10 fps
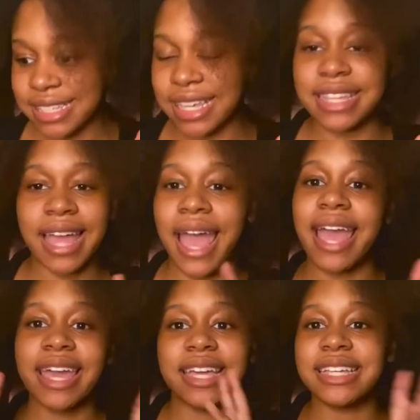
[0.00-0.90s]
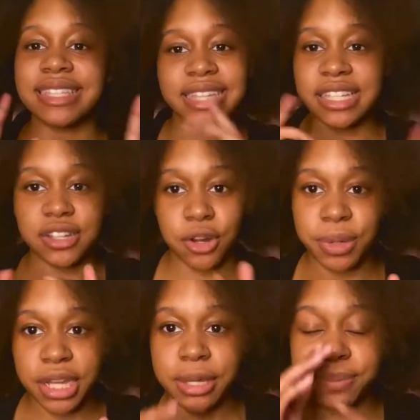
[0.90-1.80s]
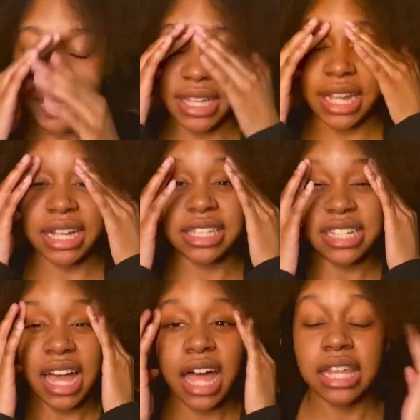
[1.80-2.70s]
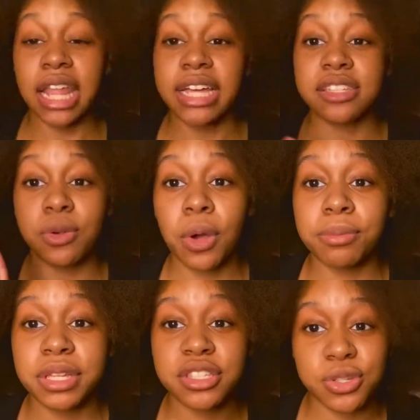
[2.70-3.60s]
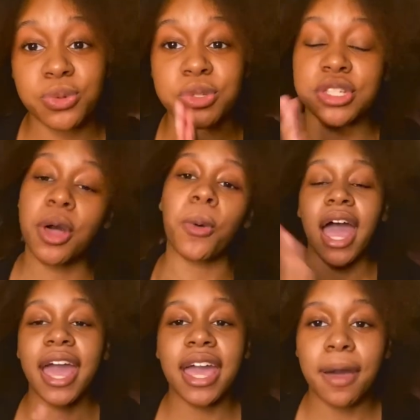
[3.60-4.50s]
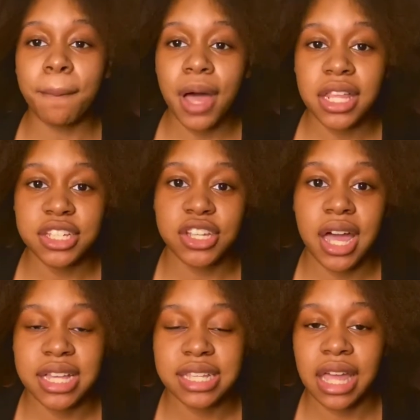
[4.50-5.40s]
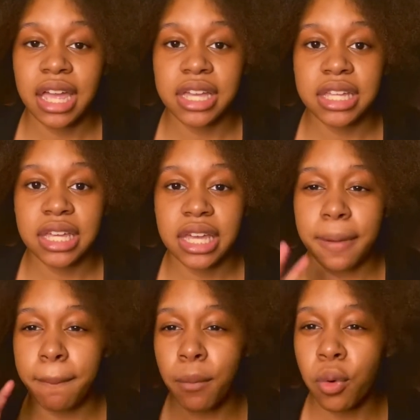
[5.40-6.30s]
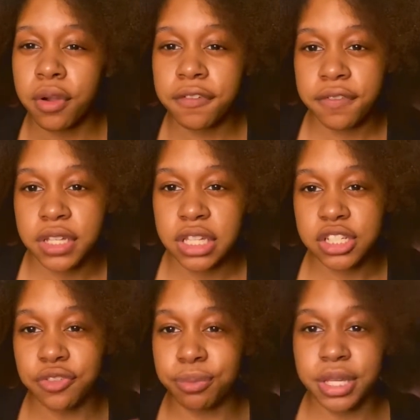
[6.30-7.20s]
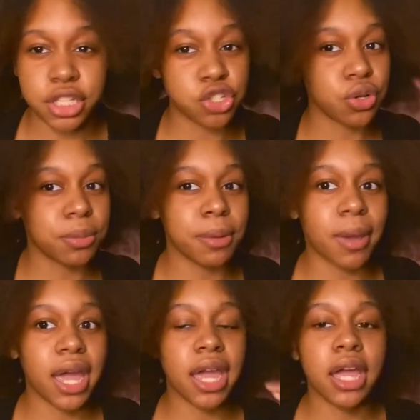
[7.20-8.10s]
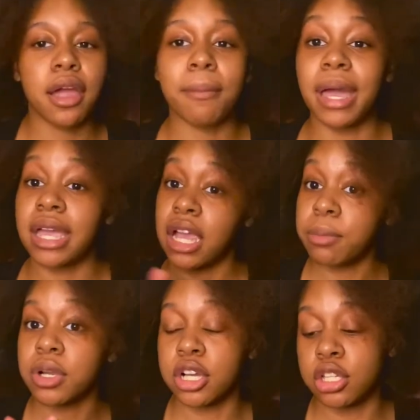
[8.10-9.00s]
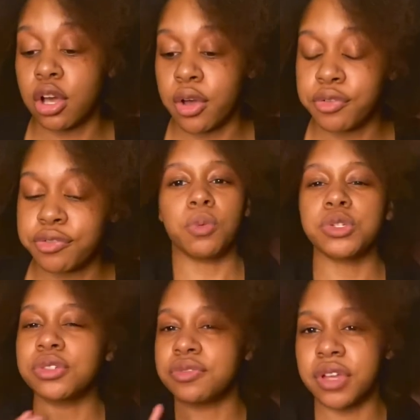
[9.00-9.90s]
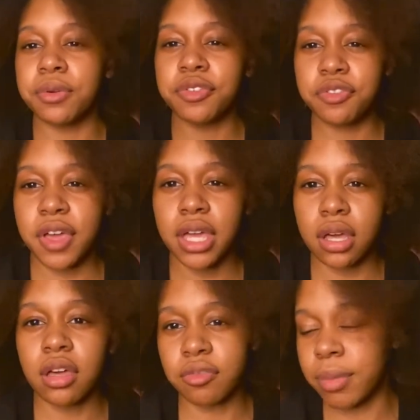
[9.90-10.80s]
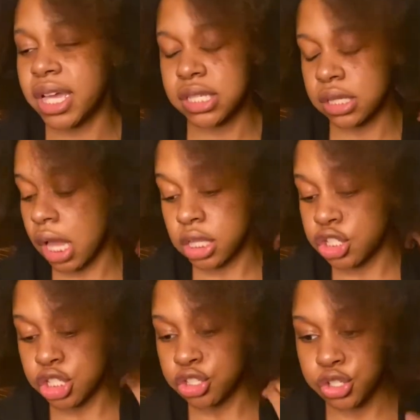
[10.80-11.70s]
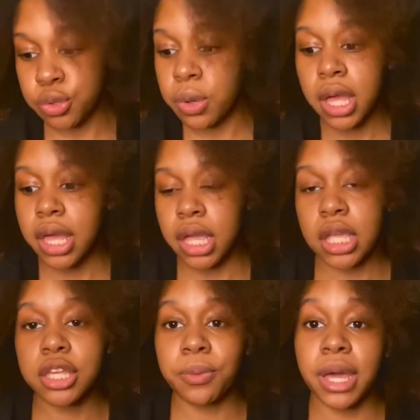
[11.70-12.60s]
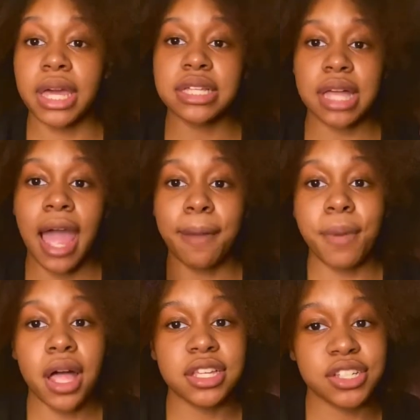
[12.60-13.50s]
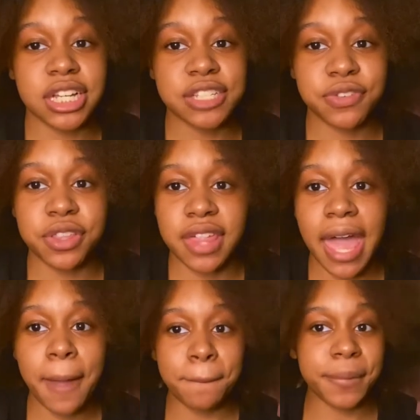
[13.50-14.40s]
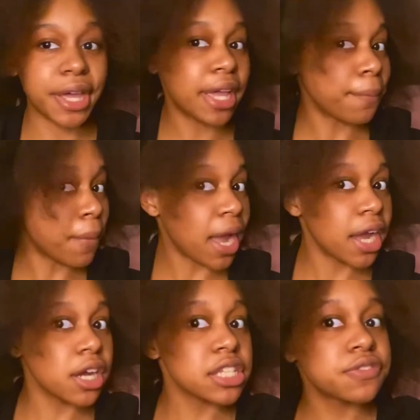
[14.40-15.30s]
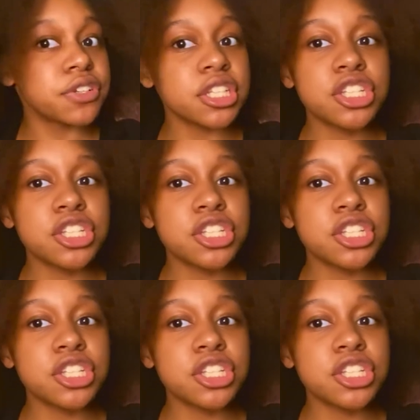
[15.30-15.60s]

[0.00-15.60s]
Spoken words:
and I need to hurry up. And I got these hot lights on me too. So I apologize that I couldn't get more footage of me trimming my hair. My camera cut off, which was very fake of my technology to do. Anyways, I apologize for that, but my hair is fully